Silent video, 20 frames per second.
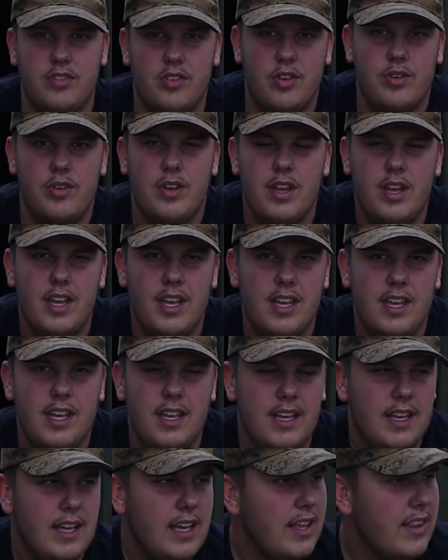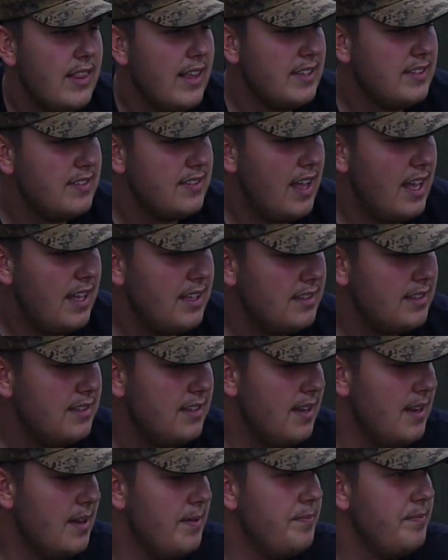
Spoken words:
So that's that.